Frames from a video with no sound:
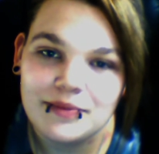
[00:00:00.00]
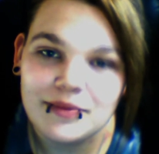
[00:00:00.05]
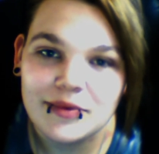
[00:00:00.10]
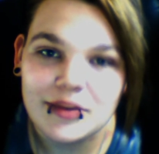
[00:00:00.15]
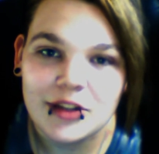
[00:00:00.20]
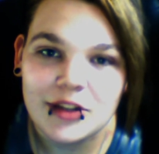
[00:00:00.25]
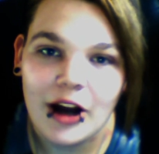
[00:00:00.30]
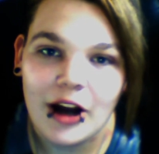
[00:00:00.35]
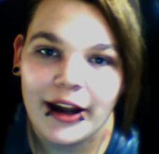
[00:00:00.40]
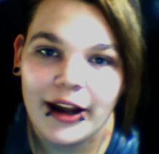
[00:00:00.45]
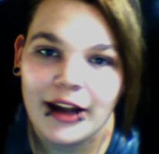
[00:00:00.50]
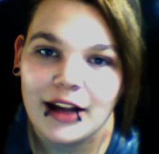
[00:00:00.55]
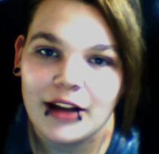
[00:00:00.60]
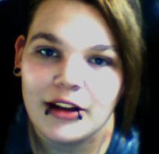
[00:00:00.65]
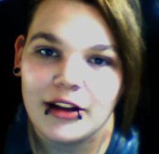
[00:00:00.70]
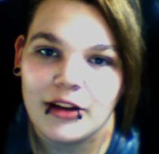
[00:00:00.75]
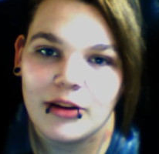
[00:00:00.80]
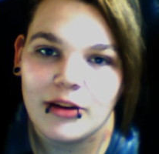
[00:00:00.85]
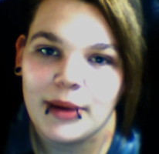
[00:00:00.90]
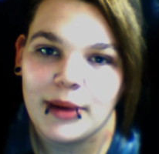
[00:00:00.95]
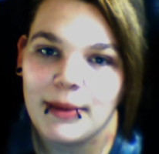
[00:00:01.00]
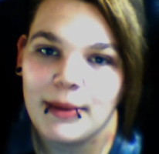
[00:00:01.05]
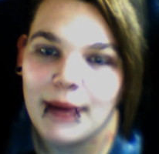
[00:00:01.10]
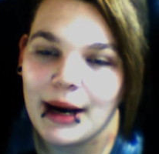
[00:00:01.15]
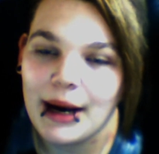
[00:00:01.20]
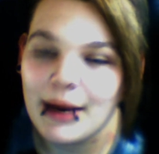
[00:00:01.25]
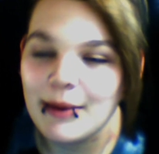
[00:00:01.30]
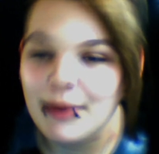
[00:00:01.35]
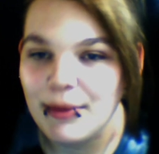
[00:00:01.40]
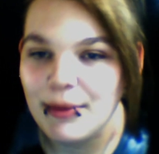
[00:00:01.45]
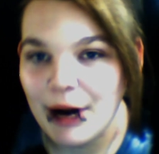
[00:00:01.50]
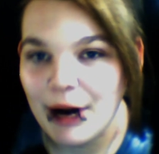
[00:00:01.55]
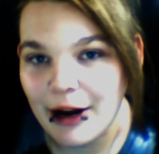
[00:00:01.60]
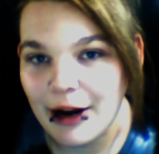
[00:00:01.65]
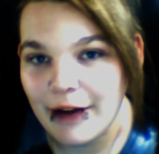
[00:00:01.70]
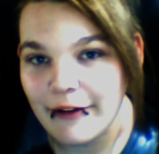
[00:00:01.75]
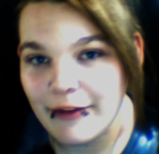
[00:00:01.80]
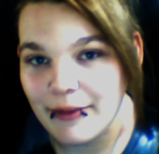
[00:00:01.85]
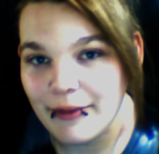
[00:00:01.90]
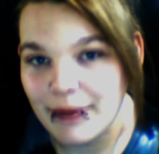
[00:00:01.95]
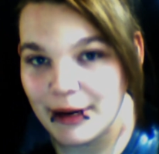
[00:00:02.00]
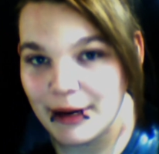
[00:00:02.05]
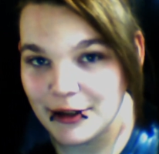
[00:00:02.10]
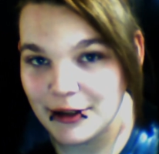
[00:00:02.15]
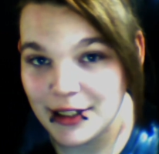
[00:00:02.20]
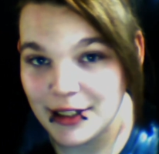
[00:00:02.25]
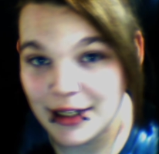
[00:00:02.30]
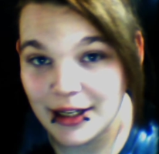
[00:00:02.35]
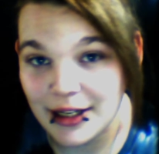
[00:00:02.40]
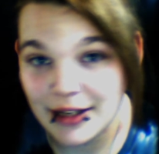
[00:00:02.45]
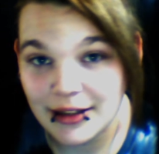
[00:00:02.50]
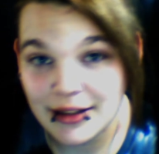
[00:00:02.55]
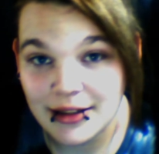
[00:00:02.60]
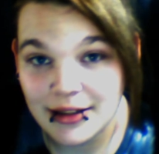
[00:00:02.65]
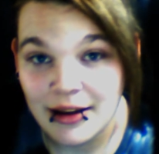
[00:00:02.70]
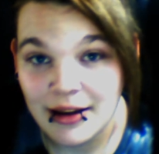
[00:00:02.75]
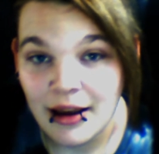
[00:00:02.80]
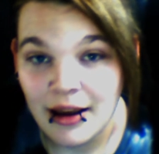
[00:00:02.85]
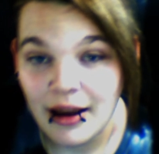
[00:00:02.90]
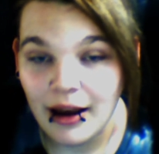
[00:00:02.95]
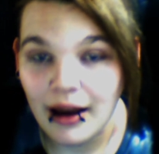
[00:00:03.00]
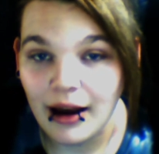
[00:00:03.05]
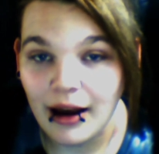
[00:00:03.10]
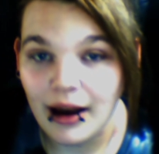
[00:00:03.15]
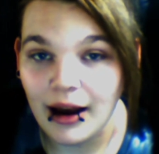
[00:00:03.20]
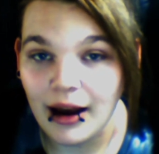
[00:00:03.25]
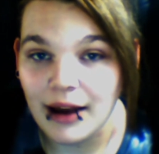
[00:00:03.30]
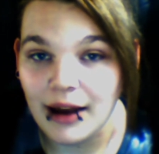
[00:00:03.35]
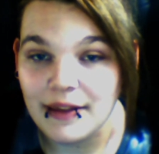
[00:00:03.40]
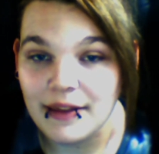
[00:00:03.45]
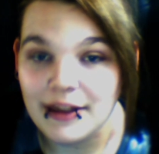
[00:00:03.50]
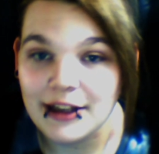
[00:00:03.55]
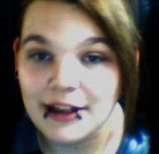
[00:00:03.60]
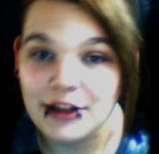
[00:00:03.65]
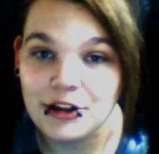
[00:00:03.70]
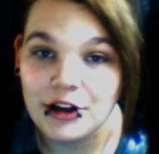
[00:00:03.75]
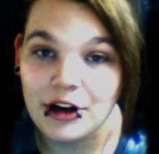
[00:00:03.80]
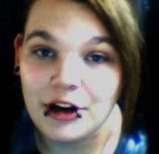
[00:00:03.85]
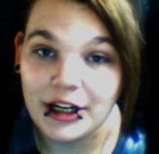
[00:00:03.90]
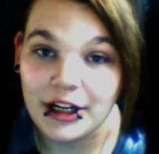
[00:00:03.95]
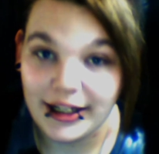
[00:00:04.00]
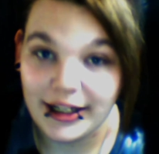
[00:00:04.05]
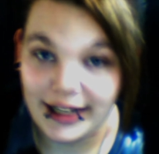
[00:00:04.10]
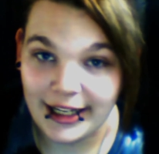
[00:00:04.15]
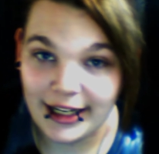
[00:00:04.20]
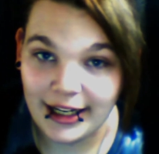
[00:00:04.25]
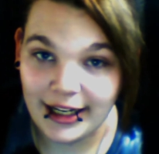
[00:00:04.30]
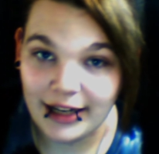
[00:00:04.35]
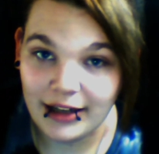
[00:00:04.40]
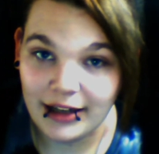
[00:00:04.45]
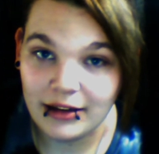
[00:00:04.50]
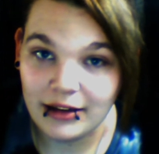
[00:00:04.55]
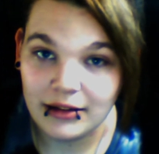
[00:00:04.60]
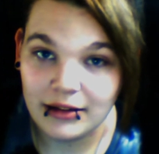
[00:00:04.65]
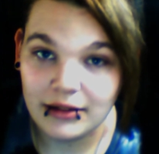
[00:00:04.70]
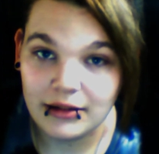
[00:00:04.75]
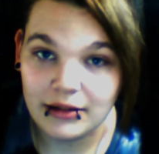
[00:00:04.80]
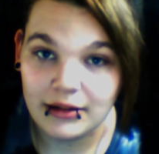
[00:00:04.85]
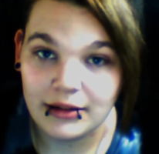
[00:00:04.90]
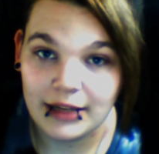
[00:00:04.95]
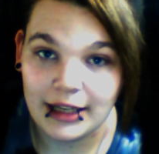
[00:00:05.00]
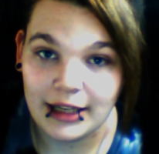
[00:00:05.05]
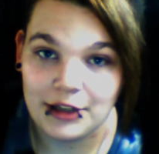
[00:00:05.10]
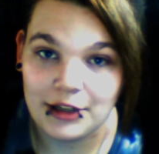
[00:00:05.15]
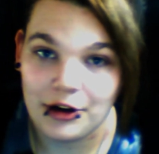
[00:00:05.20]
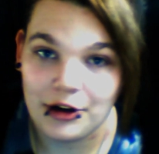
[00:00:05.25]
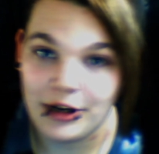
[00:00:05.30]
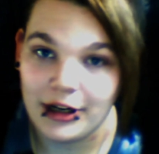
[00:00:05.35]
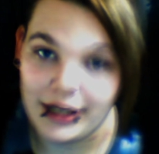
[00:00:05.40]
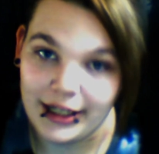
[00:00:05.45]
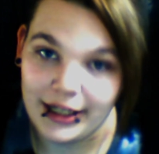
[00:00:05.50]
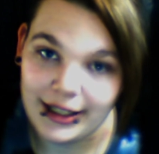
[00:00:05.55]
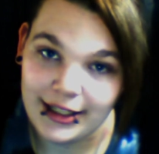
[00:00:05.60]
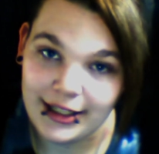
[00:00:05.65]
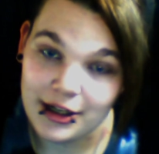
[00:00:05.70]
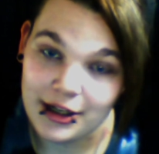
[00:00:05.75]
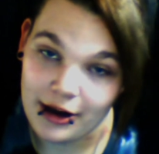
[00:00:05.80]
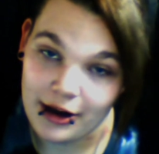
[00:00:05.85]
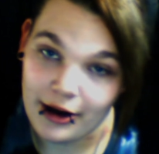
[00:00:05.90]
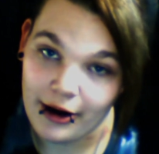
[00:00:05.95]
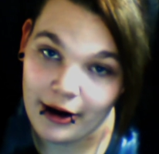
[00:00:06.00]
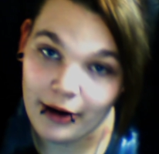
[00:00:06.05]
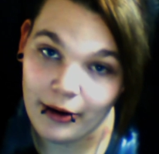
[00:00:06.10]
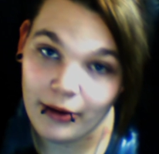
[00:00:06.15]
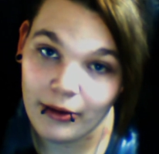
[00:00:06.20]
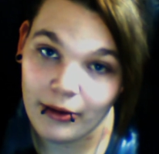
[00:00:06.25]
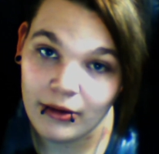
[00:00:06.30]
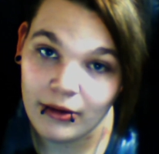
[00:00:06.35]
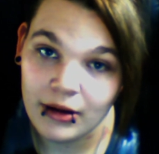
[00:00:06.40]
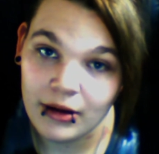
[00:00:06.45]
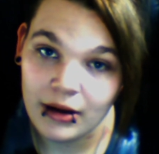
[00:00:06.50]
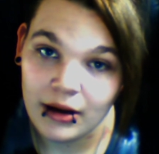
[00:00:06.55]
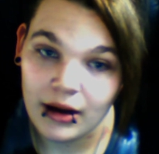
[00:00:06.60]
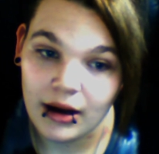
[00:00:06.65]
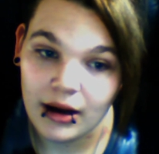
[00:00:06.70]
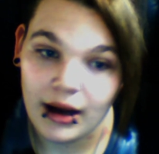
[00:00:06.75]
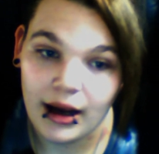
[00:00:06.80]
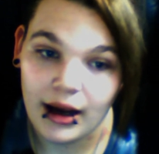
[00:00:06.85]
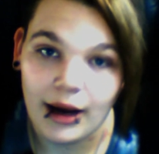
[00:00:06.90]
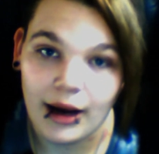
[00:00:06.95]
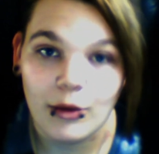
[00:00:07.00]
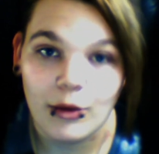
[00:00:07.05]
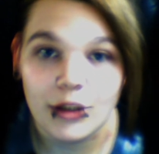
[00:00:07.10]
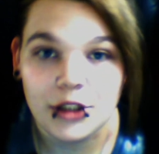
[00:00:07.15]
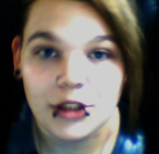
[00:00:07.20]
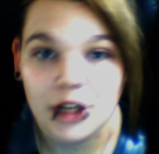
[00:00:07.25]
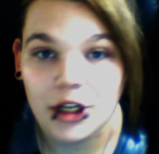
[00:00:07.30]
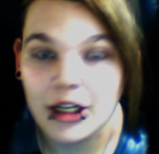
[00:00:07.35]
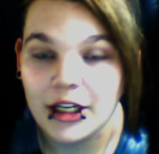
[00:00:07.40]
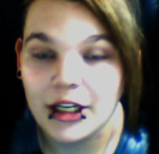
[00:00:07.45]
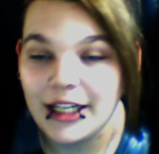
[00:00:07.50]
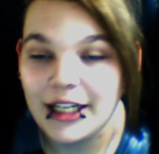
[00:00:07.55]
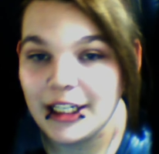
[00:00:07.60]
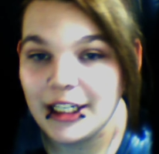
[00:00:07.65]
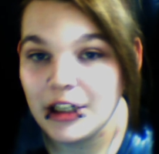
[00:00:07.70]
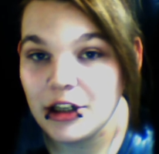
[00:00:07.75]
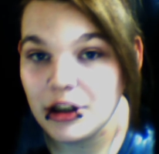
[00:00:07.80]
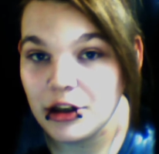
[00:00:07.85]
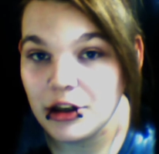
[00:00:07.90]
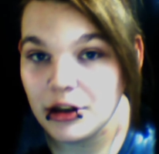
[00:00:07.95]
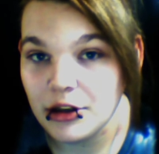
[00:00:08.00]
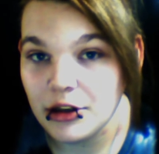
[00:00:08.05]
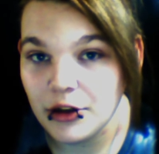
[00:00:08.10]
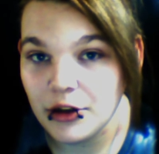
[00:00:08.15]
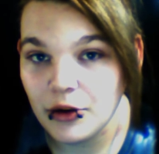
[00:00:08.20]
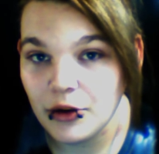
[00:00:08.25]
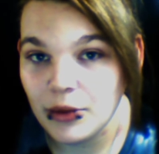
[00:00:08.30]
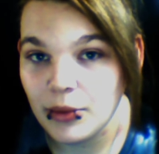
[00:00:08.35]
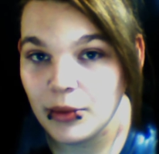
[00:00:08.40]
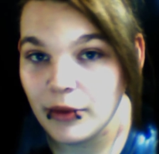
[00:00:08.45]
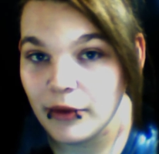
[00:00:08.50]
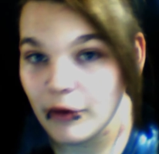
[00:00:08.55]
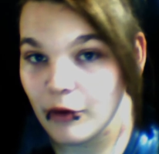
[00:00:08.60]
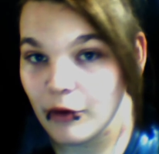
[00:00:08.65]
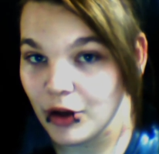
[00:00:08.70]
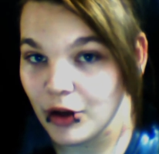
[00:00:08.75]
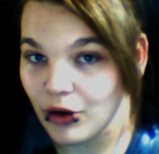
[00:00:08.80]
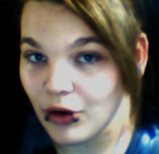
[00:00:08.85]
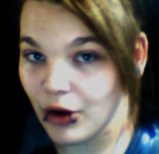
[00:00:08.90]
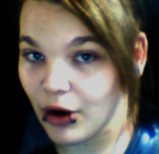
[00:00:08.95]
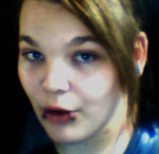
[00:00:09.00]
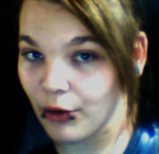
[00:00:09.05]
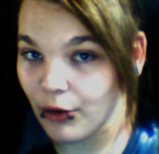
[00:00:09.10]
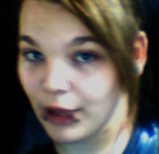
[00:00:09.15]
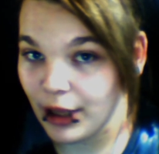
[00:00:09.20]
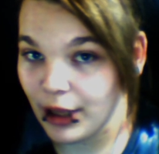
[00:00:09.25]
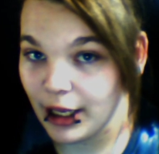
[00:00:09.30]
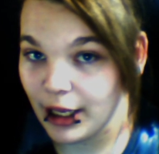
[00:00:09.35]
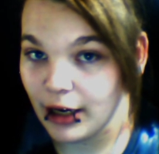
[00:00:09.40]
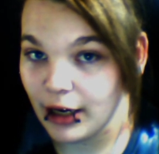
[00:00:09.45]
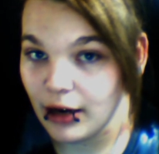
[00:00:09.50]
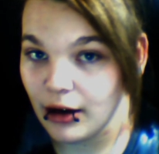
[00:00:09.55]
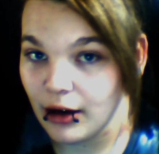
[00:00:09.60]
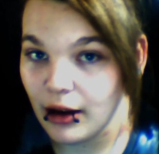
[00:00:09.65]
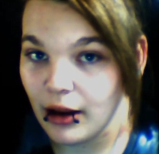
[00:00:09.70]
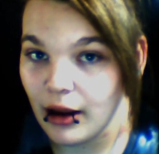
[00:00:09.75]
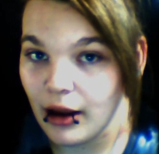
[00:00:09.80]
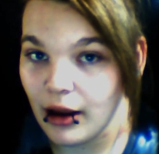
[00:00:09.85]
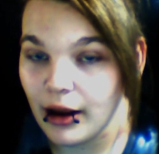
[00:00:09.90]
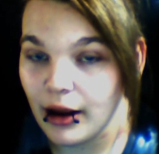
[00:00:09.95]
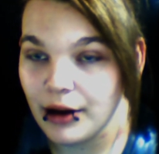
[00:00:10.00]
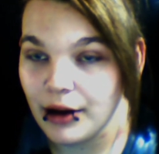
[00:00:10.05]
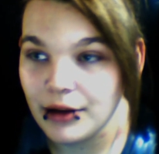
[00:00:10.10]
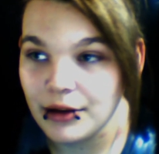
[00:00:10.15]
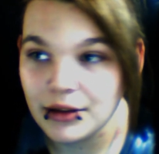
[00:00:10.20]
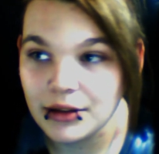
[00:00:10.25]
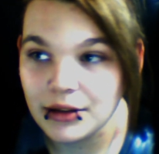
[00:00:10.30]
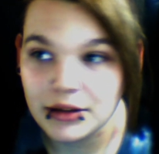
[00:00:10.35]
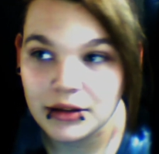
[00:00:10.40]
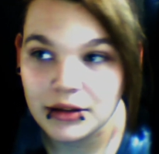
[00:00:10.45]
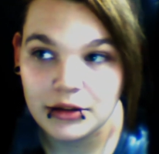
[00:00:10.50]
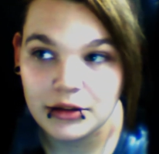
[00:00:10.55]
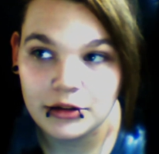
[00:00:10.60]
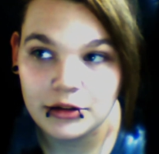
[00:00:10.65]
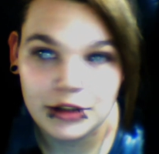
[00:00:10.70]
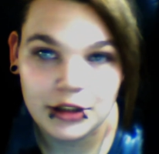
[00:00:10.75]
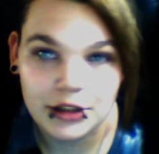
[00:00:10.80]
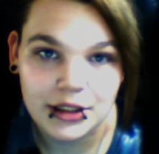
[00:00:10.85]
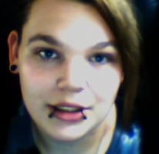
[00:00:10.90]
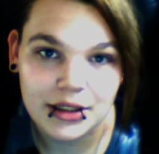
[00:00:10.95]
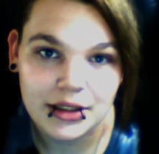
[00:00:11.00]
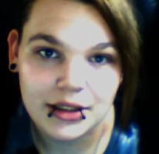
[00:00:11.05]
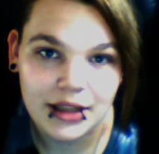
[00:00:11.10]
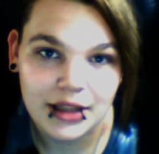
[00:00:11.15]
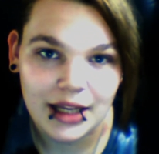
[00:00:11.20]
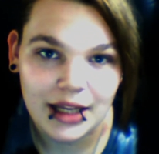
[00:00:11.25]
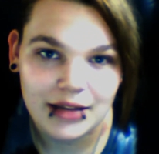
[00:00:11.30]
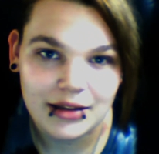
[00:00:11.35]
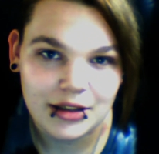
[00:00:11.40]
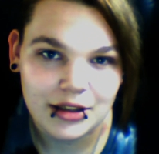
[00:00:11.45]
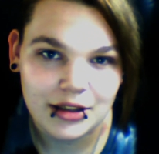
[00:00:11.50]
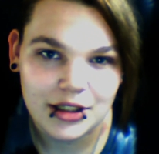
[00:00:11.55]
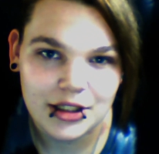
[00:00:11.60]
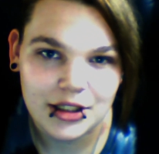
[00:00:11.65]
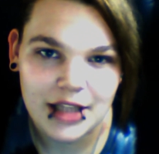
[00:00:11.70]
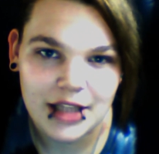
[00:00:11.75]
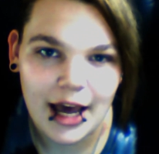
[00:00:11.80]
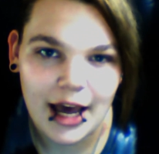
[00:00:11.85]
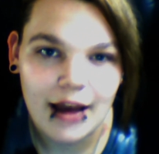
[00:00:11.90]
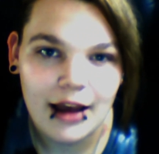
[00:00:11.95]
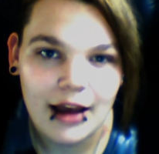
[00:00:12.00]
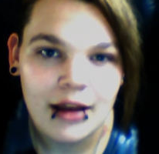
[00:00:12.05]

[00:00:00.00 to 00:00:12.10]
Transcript: Talking a little bit about preparing for piercings, things you're going to need, things you're going to need to know, what you're going to need to do before you go in, and just things such as that.